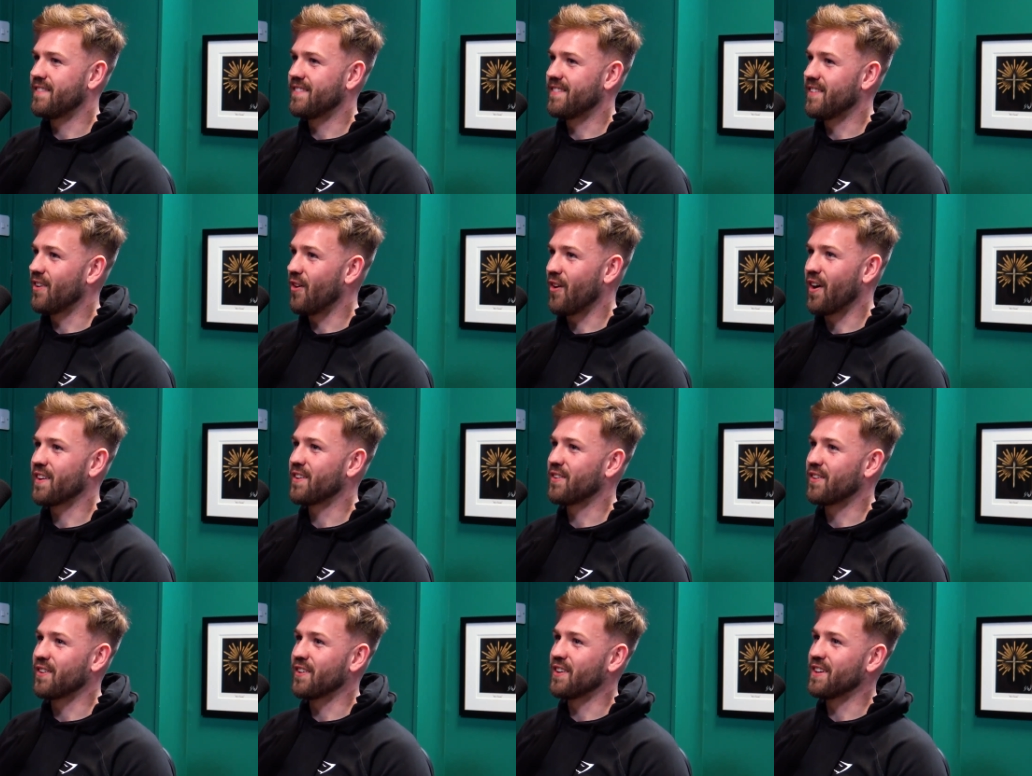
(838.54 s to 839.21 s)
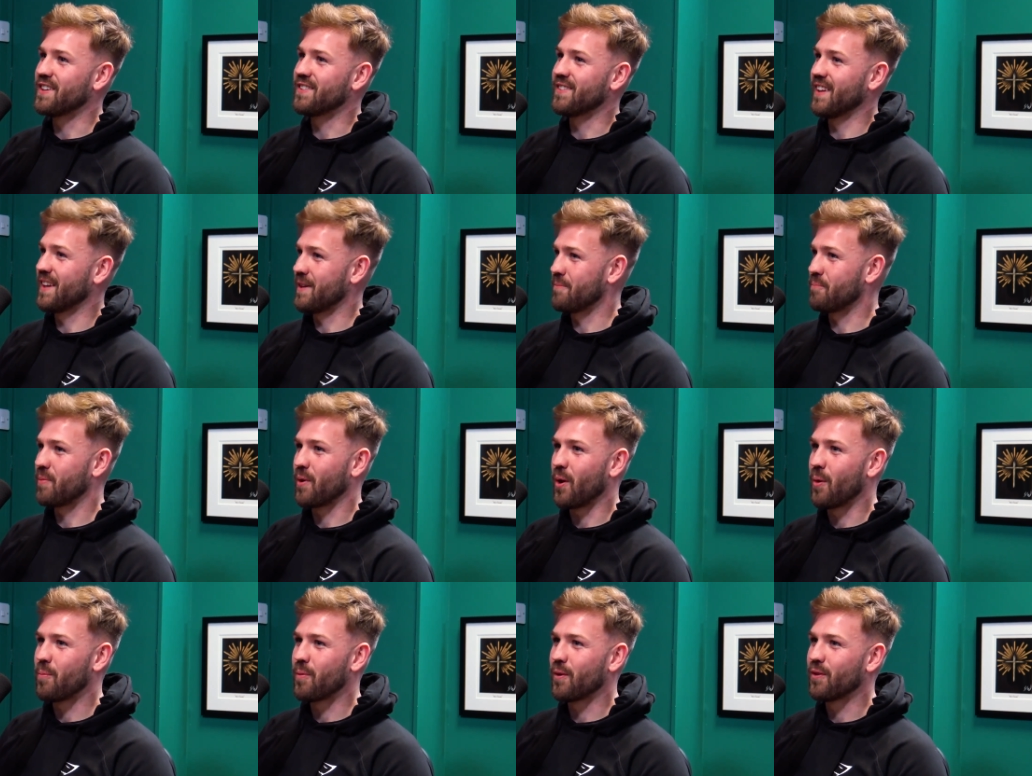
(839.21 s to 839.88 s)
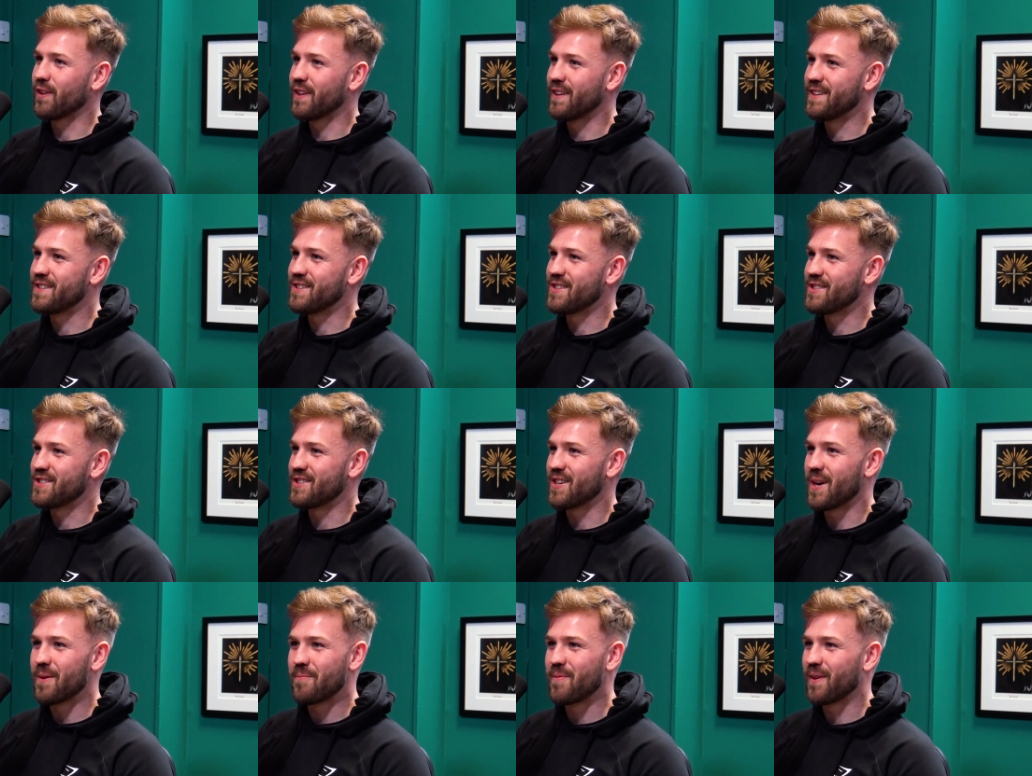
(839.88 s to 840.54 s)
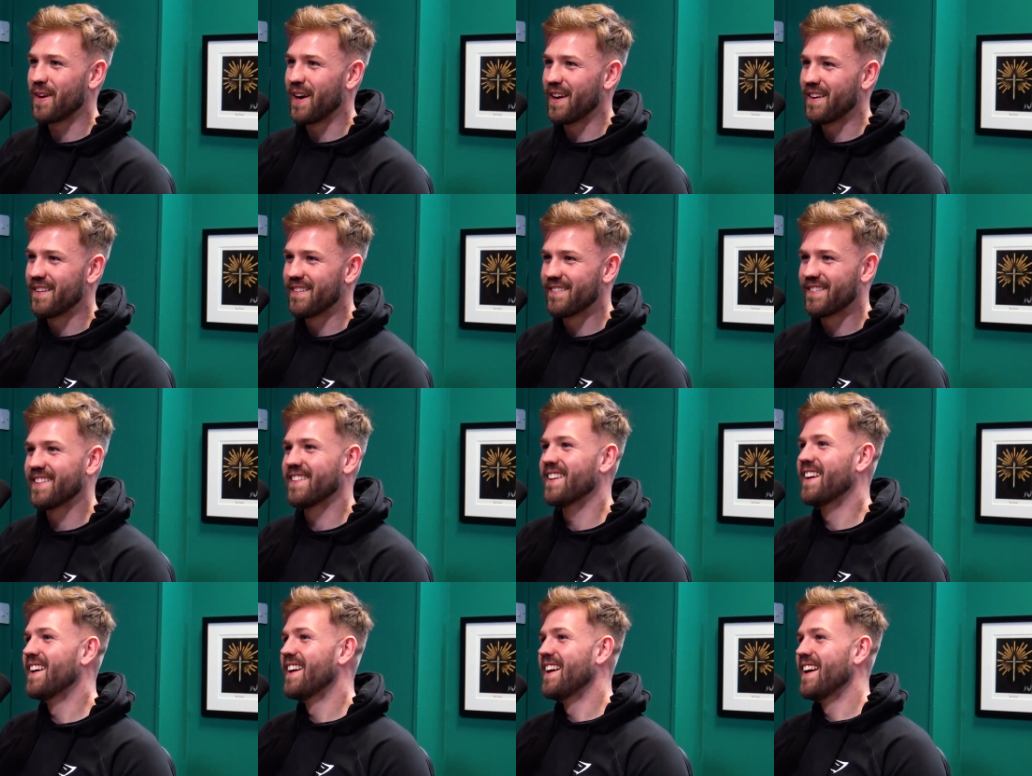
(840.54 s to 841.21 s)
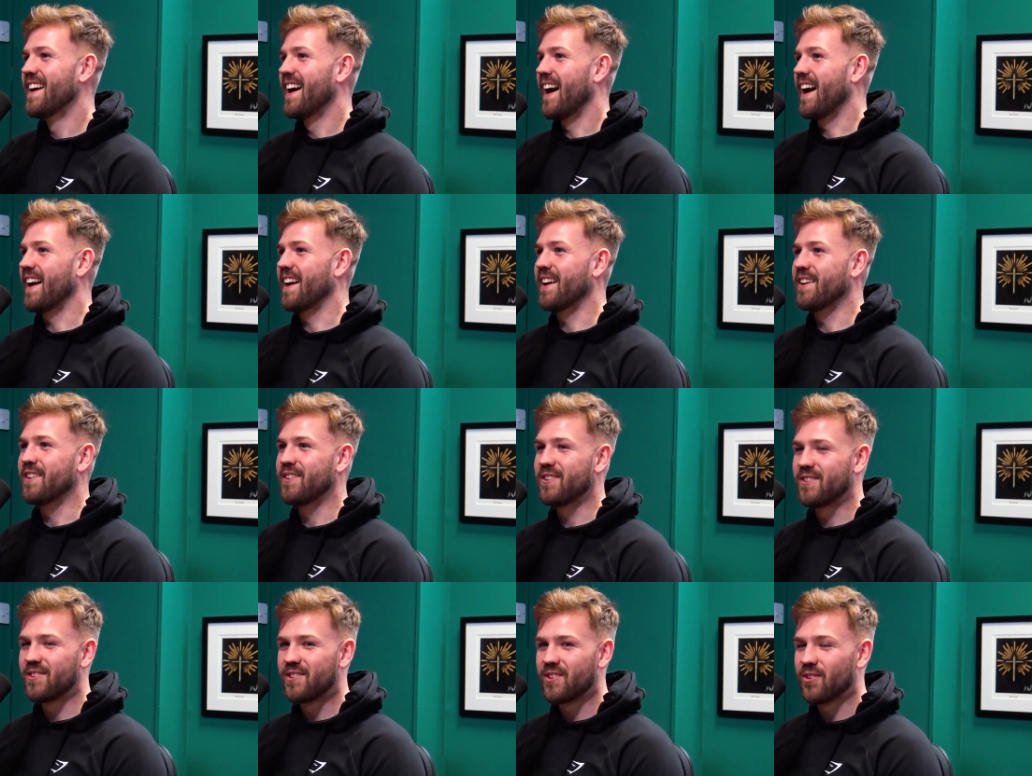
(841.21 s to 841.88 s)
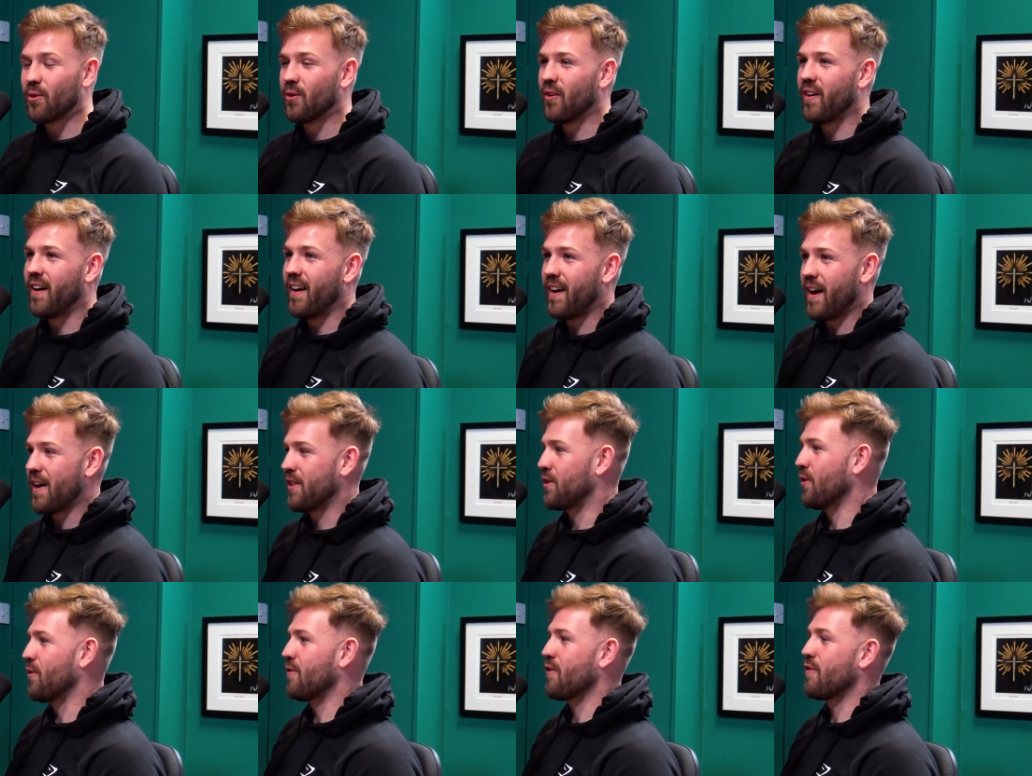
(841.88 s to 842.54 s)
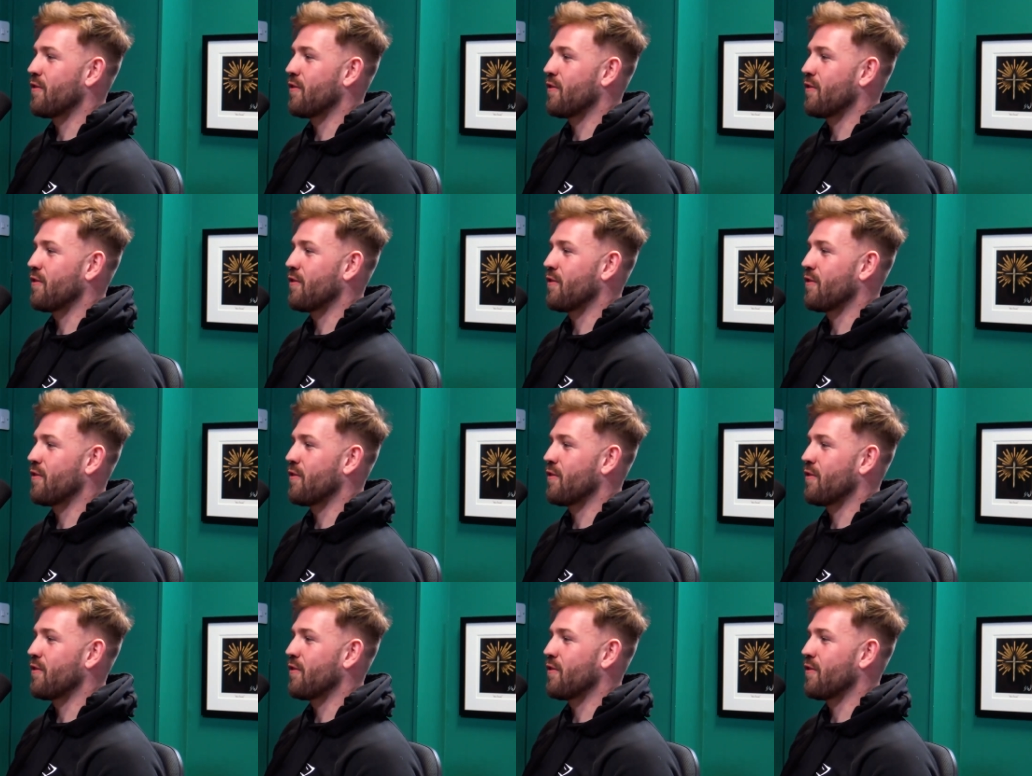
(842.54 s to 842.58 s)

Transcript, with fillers: not had a really, like proper relationship or anything. I was and I don't, I don't have a